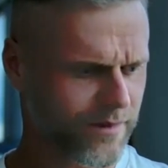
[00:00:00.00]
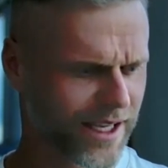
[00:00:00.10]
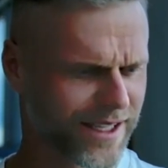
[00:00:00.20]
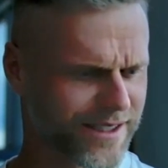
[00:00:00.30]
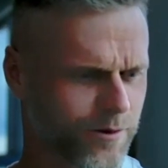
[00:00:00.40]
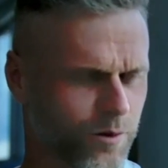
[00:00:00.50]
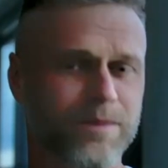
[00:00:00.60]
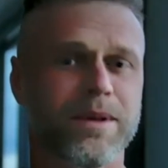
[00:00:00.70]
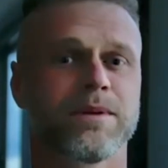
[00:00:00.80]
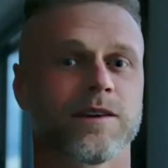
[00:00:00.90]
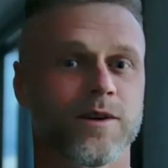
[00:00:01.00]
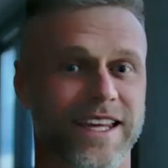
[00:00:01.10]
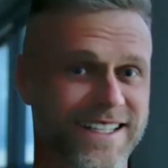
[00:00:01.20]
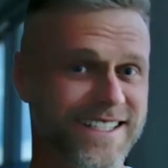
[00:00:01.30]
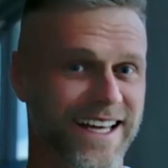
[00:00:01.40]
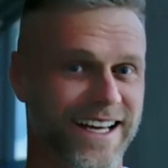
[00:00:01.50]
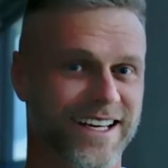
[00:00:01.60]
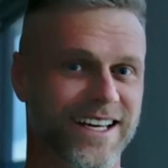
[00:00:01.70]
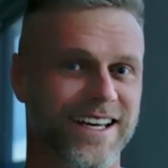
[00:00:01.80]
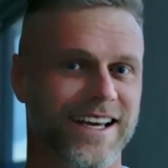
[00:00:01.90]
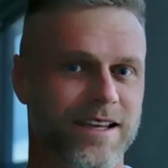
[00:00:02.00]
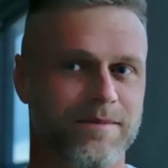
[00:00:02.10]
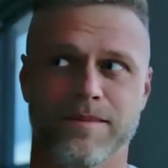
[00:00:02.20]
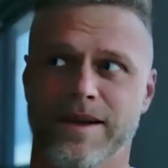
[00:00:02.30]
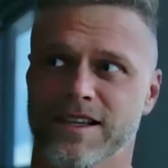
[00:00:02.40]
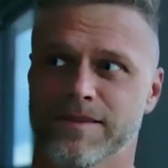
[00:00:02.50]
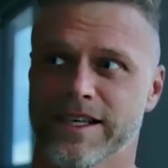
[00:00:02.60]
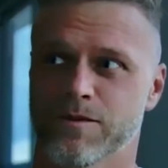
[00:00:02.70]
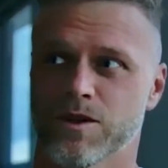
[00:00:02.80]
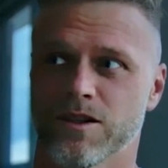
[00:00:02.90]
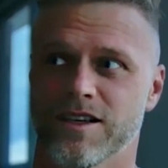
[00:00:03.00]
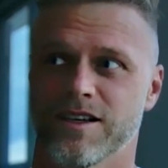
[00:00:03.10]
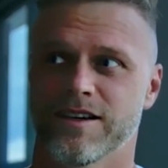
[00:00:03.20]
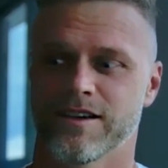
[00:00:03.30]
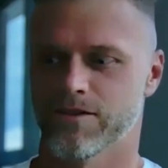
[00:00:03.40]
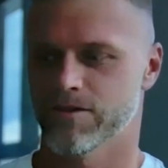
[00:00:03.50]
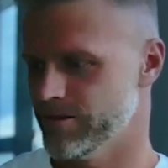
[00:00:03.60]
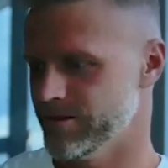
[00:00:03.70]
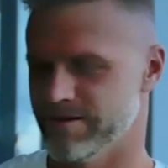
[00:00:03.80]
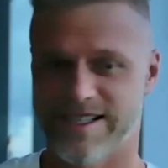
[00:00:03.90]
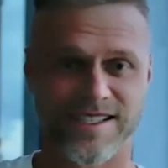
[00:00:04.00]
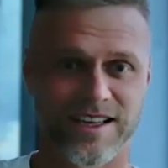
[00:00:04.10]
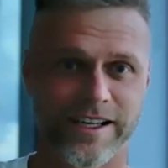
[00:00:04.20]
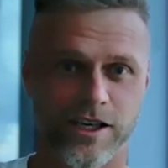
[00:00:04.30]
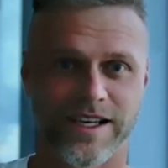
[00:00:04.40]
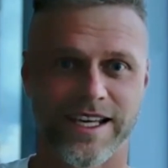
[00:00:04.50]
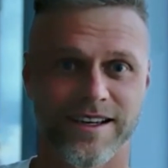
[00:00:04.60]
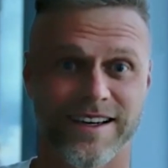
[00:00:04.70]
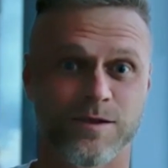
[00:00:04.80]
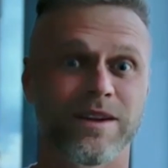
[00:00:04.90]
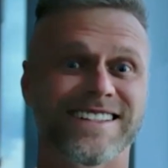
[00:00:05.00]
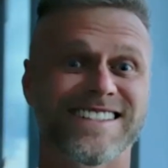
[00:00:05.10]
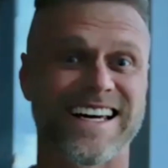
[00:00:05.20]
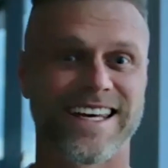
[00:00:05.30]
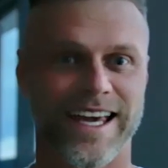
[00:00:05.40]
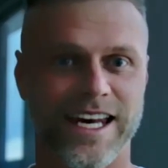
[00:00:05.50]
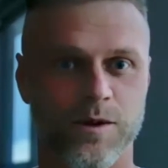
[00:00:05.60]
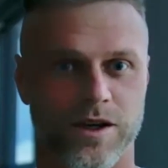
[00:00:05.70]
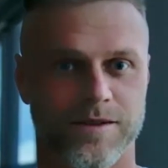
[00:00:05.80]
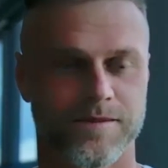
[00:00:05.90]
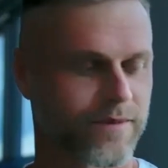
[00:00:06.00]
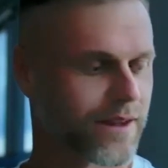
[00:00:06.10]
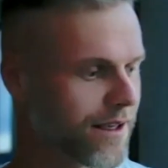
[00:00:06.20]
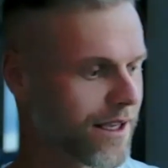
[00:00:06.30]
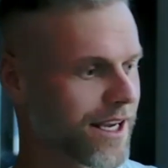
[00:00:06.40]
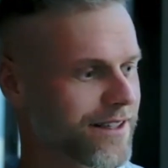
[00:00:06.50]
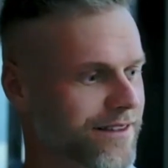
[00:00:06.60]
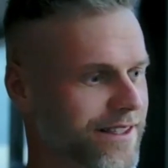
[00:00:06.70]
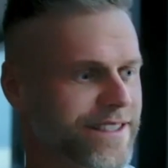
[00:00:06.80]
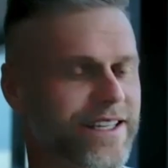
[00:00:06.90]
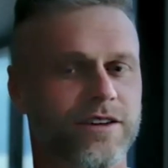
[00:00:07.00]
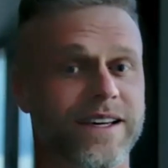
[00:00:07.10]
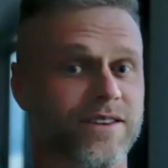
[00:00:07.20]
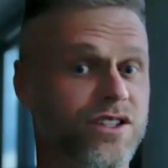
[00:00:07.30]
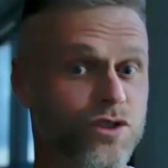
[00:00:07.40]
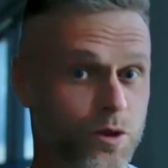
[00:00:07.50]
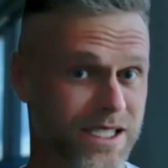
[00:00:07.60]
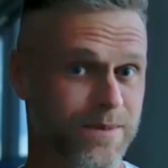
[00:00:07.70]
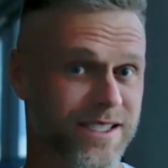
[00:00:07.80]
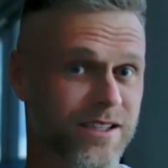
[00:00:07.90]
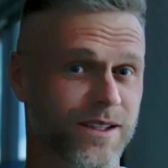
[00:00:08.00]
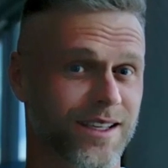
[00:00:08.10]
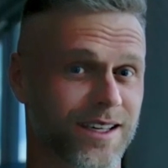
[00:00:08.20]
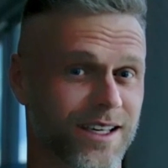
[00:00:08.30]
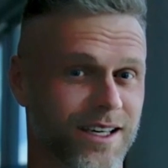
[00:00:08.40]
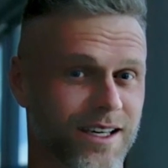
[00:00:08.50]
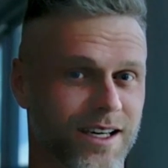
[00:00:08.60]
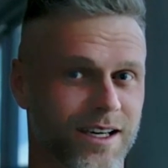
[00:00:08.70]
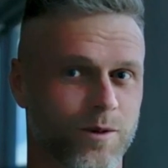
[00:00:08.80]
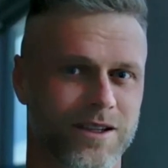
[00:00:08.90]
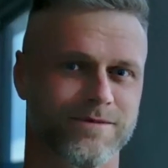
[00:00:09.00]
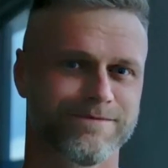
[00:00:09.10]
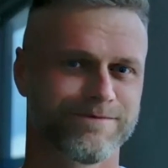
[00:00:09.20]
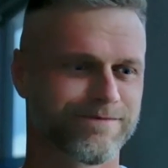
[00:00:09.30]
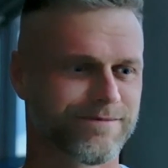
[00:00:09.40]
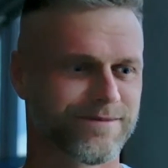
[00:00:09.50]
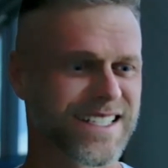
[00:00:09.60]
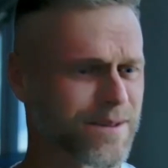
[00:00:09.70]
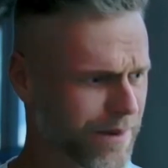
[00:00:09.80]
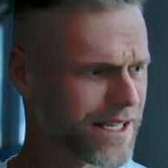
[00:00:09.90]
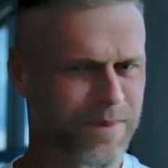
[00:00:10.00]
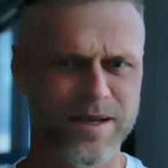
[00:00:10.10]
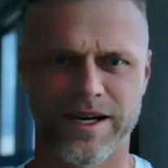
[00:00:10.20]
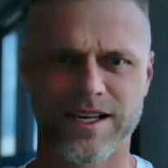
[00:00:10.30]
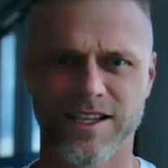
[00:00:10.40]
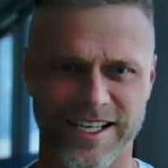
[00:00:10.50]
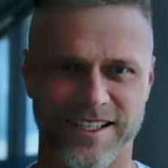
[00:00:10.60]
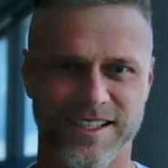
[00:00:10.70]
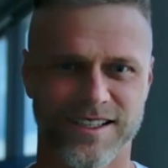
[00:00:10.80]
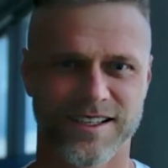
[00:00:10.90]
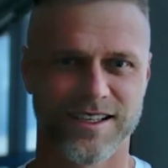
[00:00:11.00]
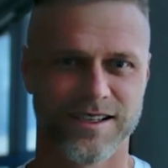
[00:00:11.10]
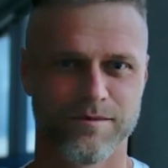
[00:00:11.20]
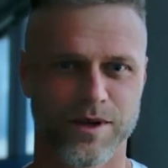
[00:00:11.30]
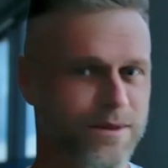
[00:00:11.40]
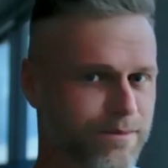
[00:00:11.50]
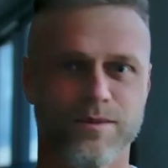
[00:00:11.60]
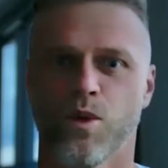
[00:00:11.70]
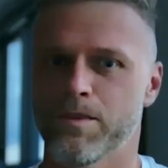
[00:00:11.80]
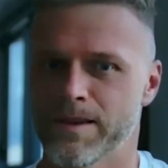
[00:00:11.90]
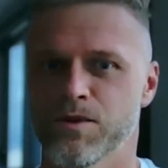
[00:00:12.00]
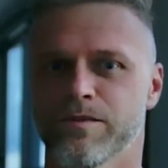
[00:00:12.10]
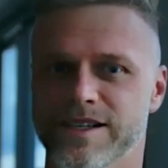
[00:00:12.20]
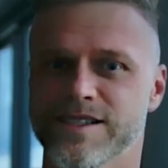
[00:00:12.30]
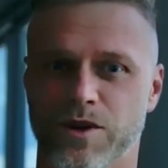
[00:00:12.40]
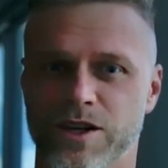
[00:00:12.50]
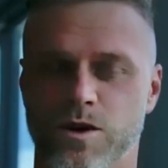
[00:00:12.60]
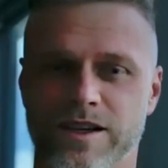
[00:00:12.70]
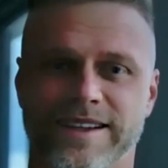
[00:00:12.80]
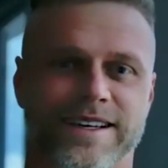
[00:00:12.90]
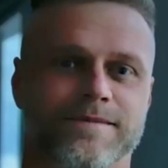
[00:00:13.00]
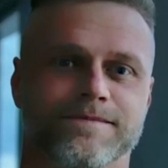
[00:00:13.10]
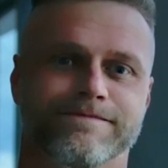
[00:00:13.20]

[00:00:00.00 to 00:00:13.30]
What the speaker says: And when people are looking into that, it then may make them think, well, if this clinic over here is willing to take anyone, and this clinic over here is super specific, well, this must be a better clinic because more people must want to work there.